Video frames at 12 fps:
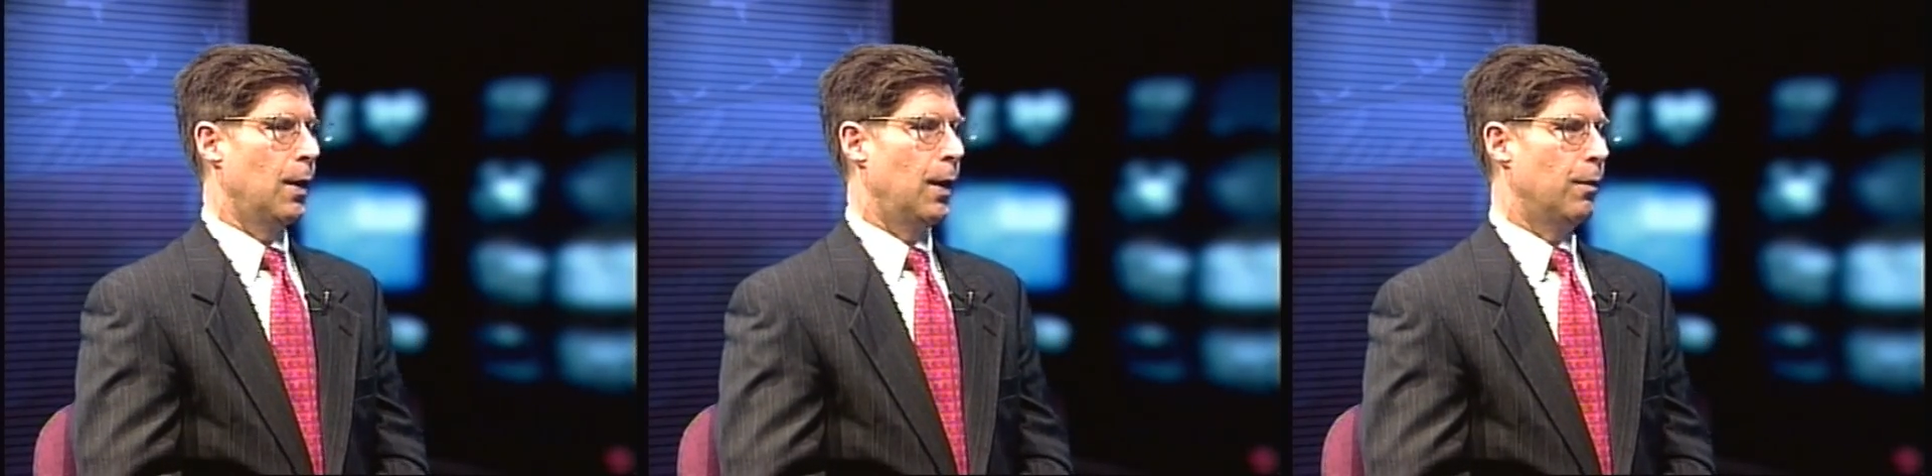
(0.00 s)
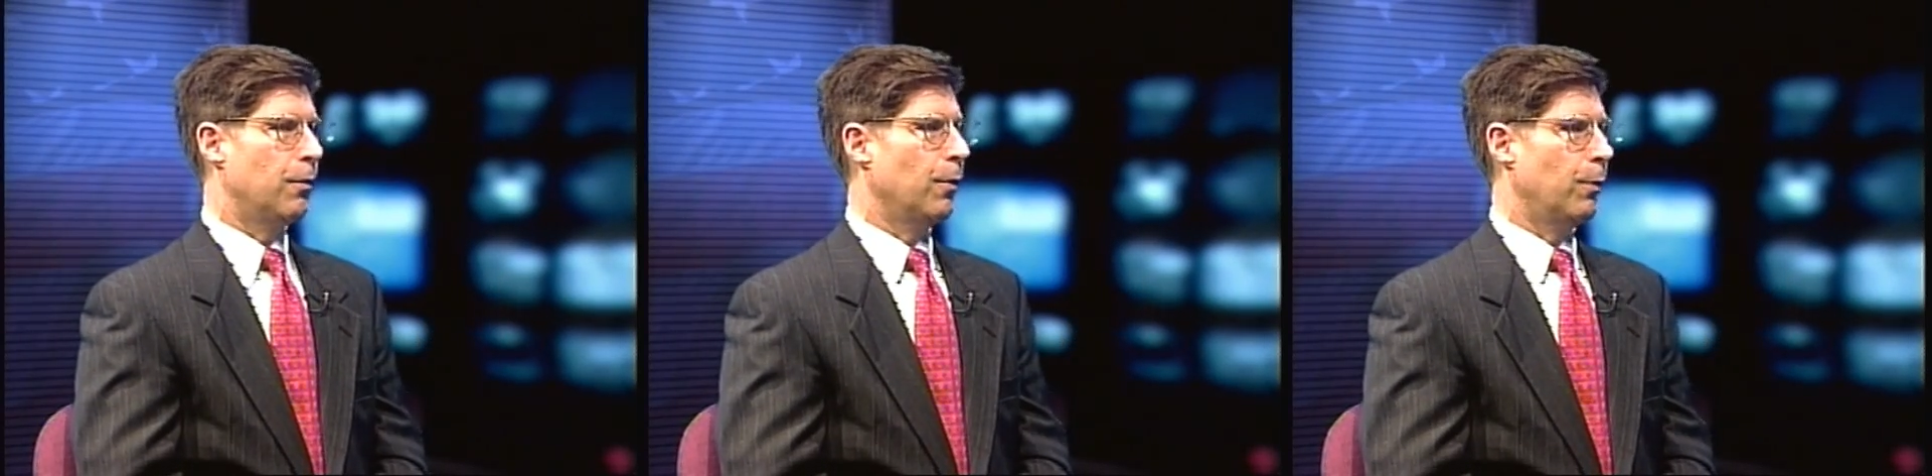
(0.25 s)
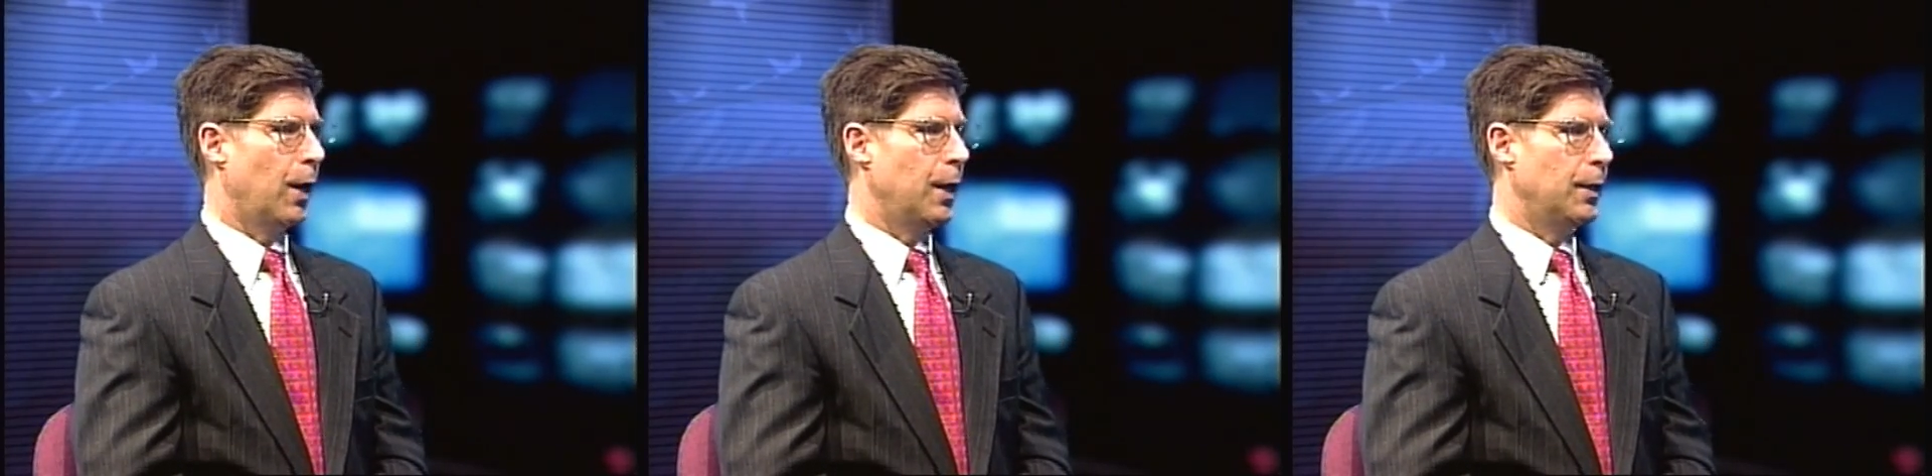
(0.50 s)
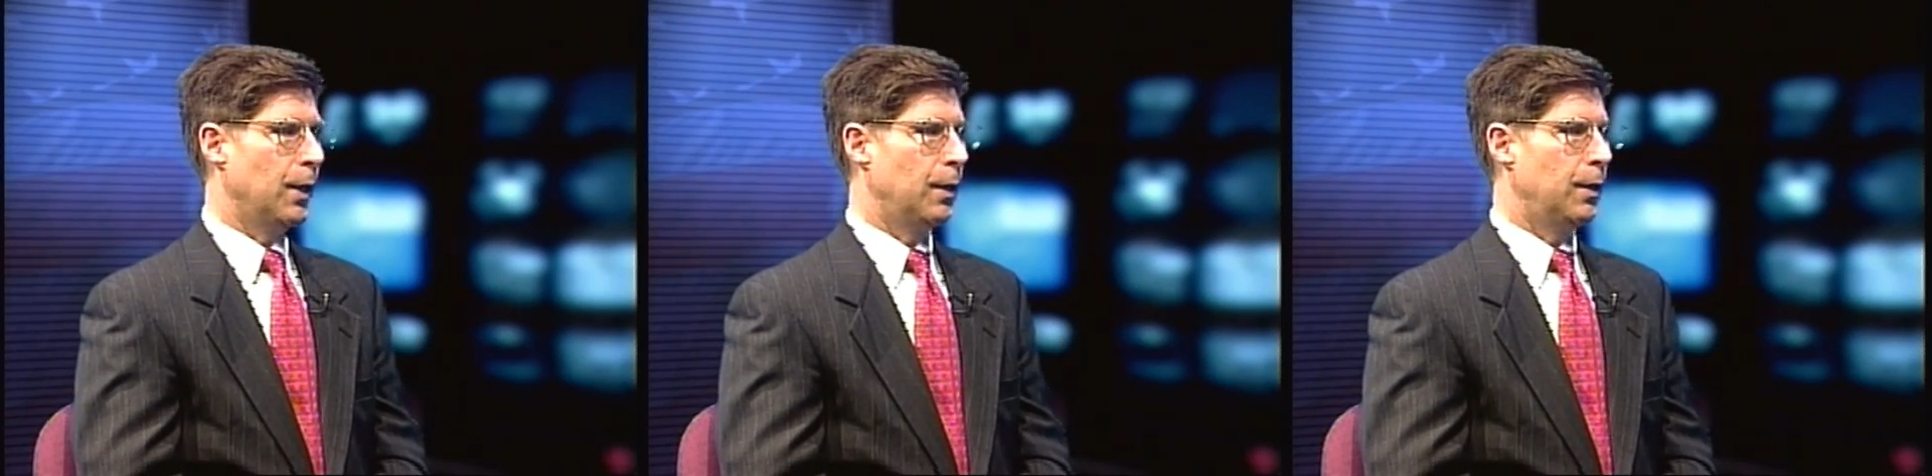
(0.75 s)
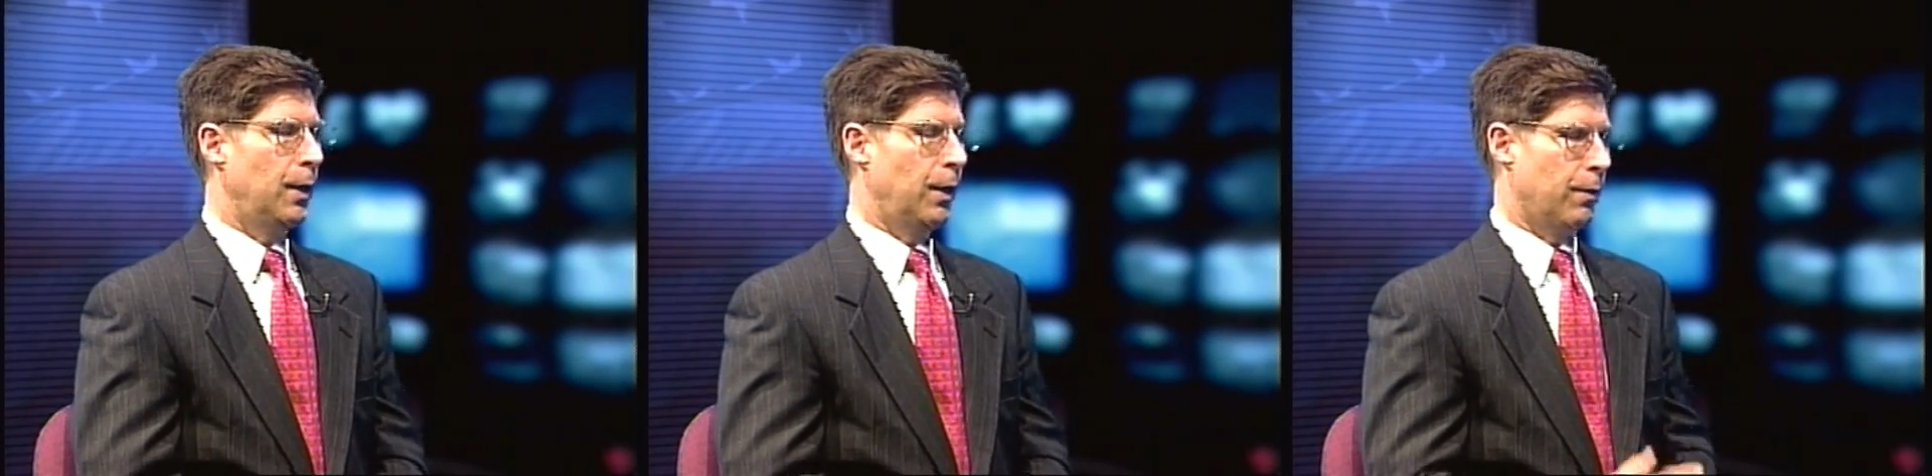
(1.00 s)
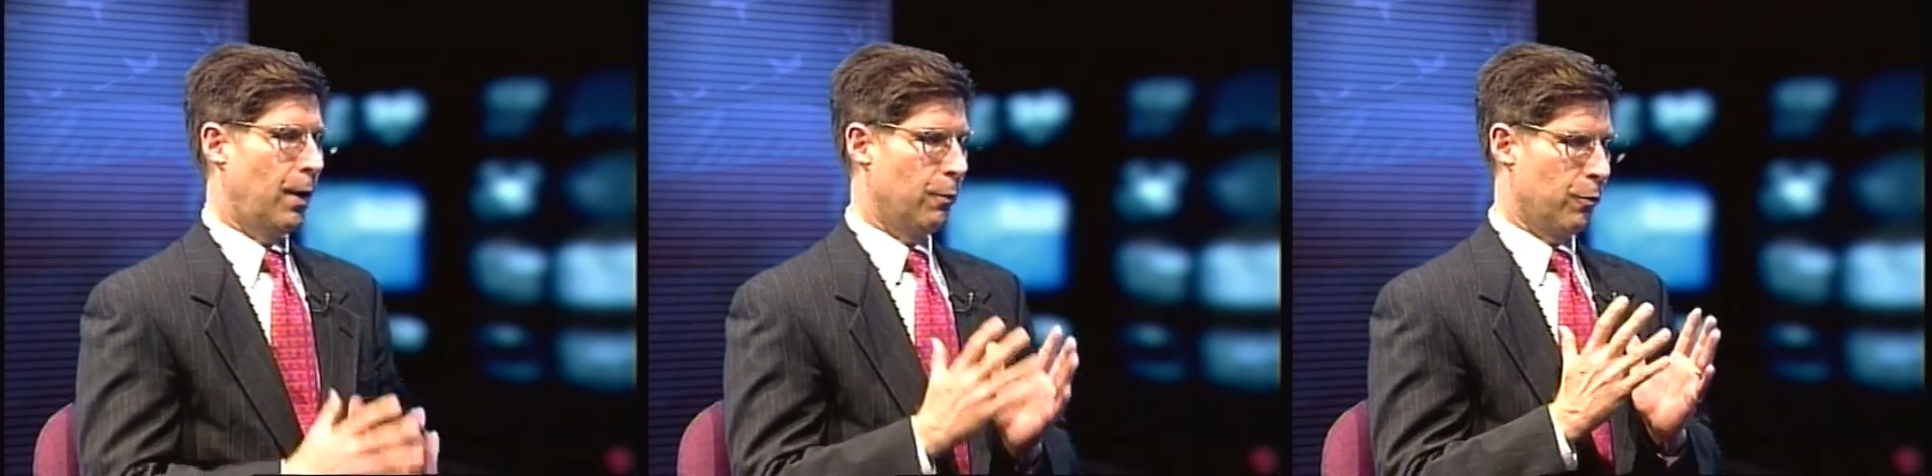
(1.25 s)
And so what I did
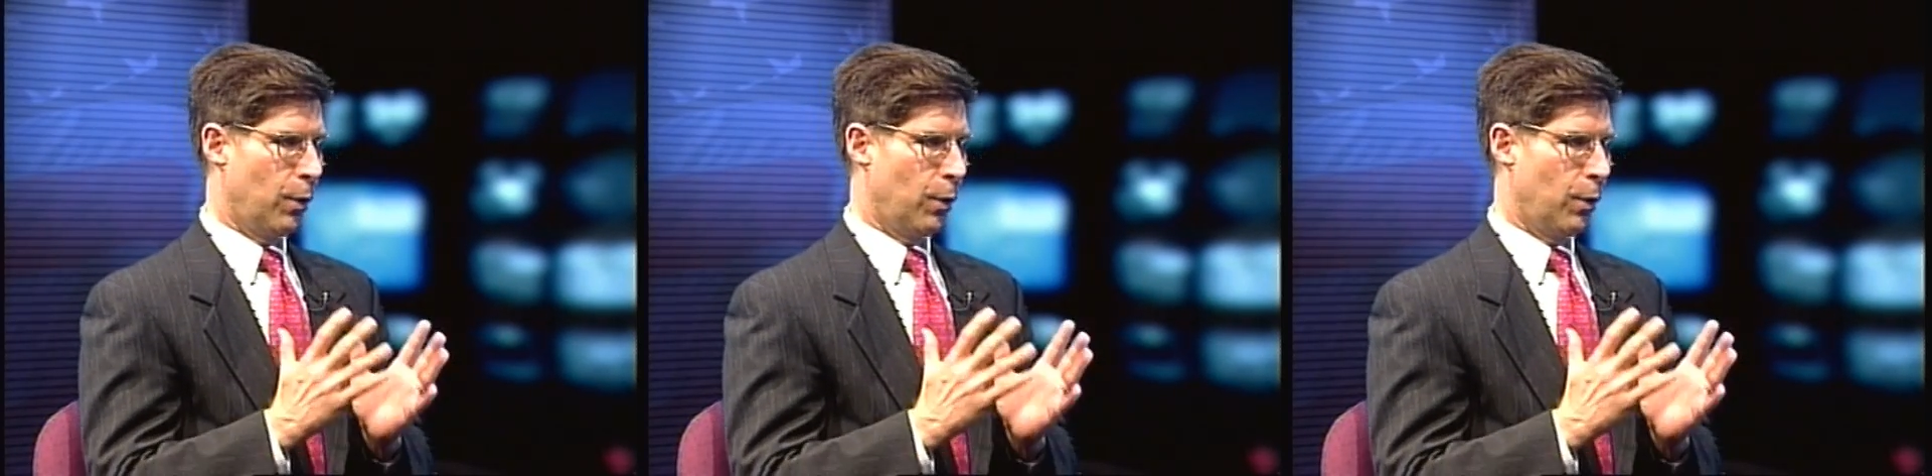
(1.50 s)
as I was